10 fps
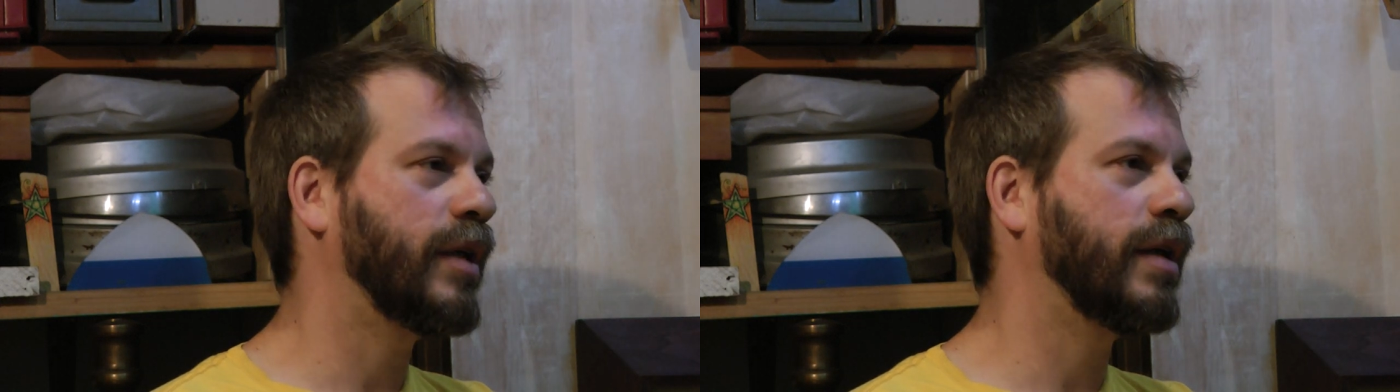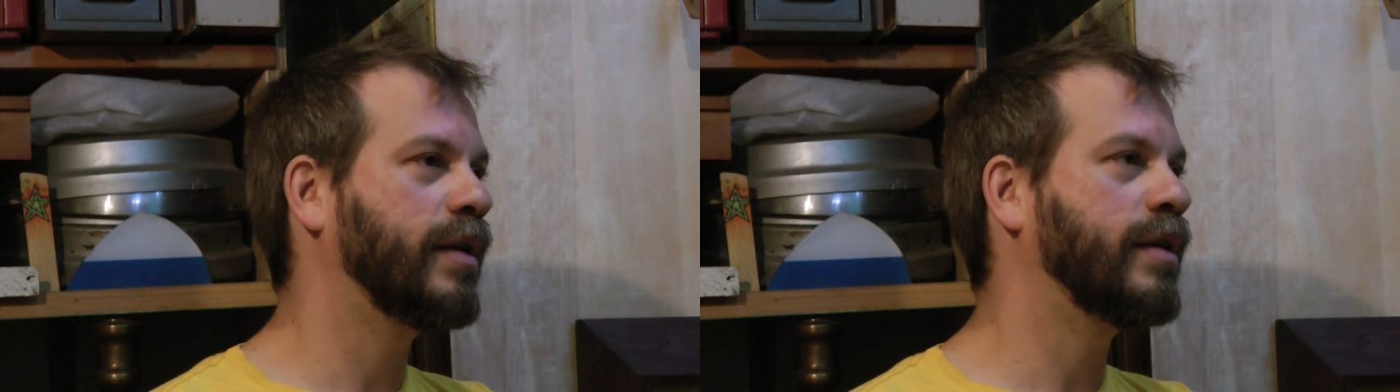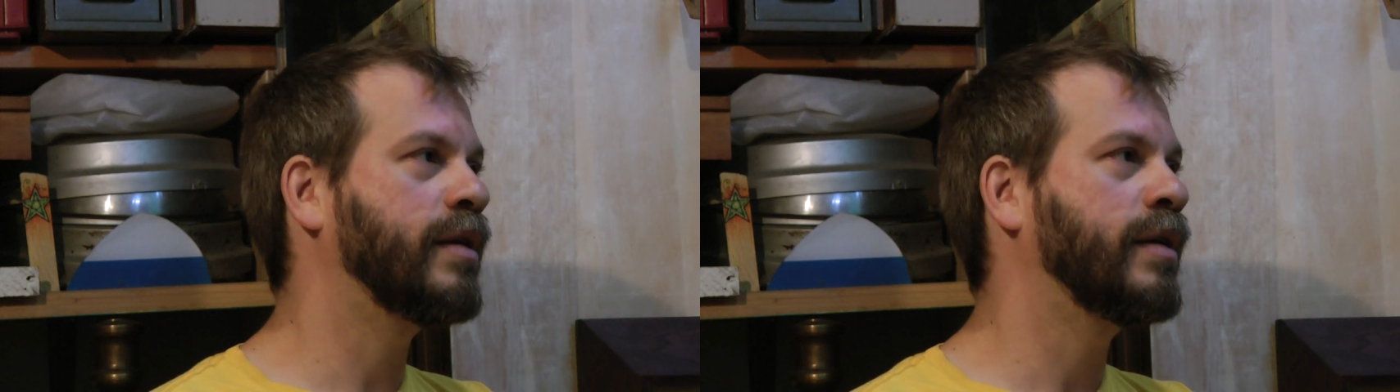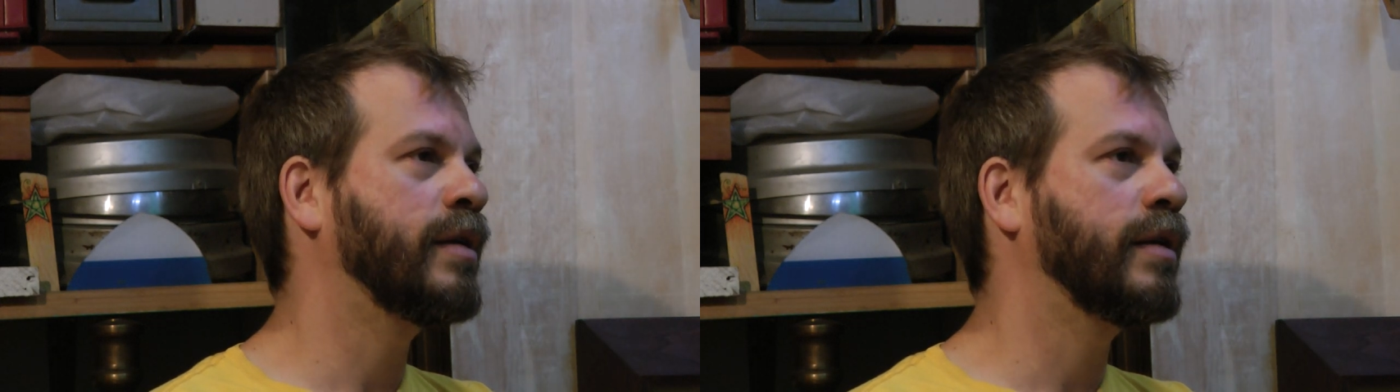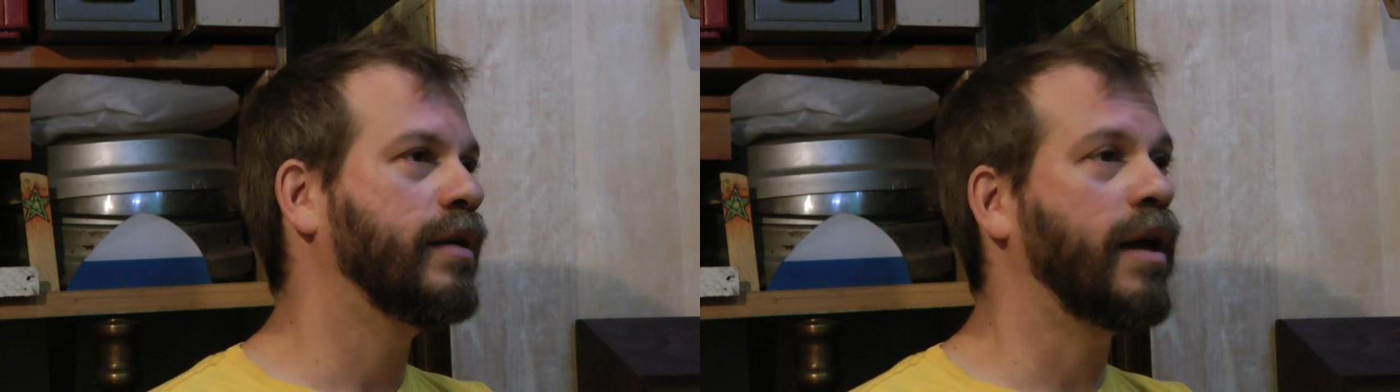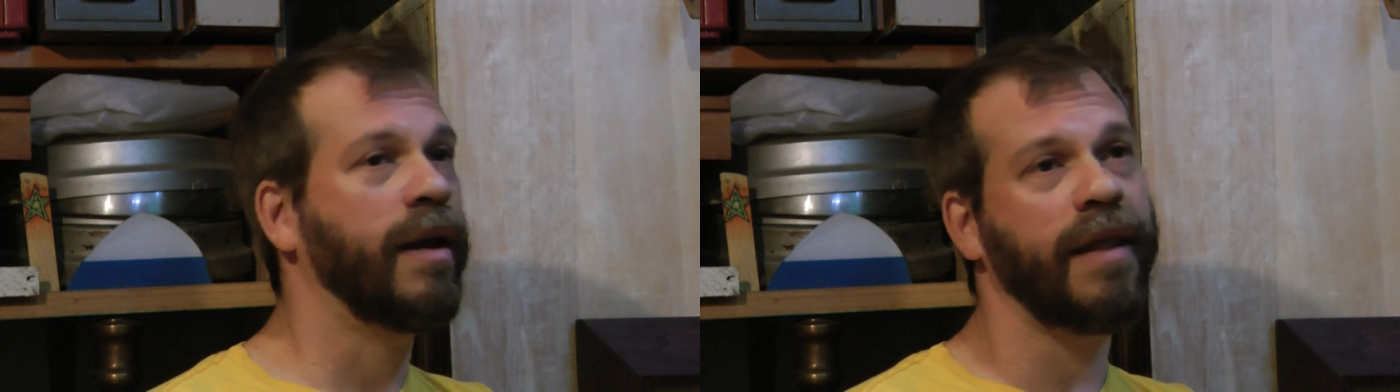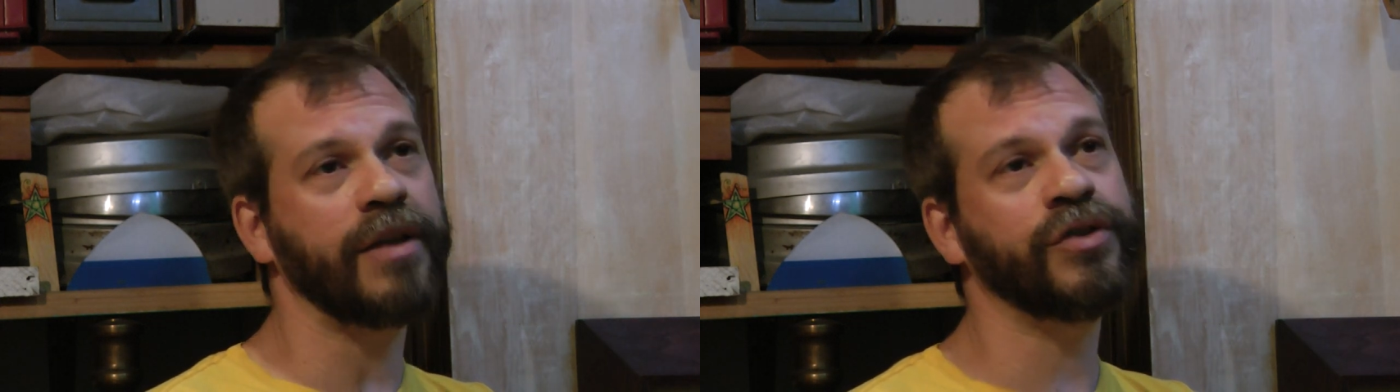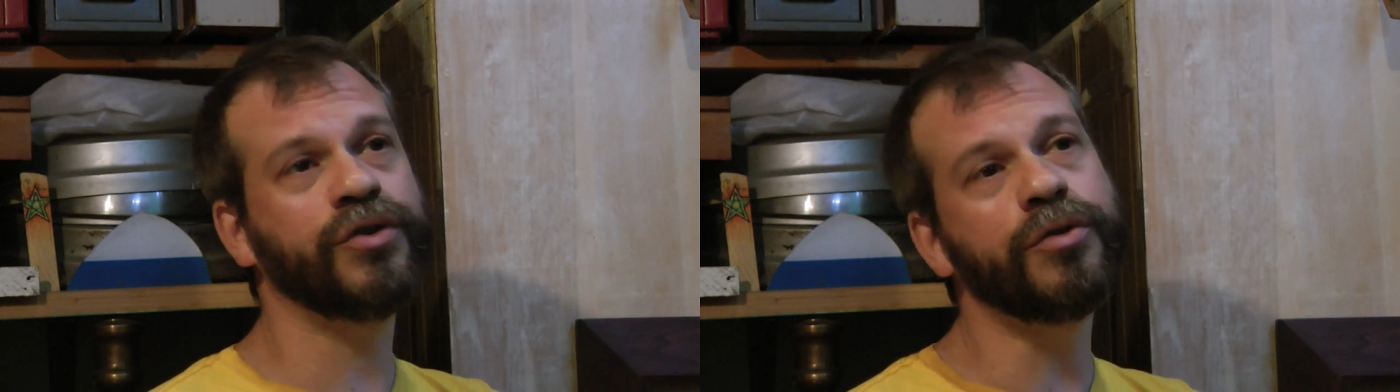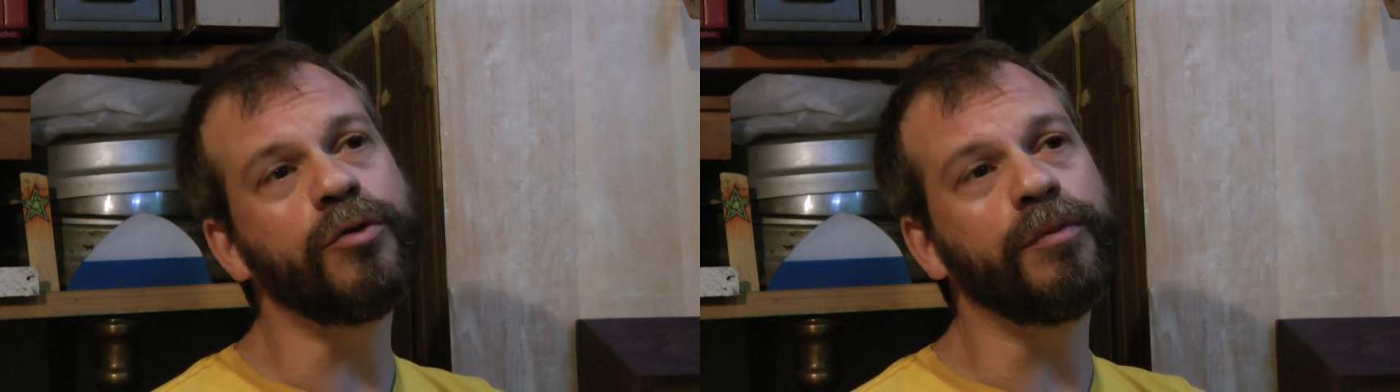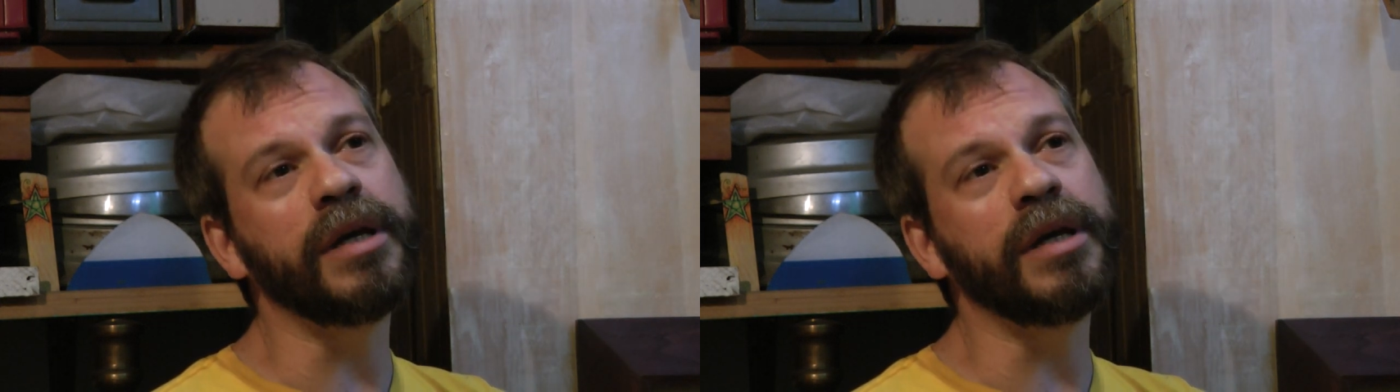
and and that's true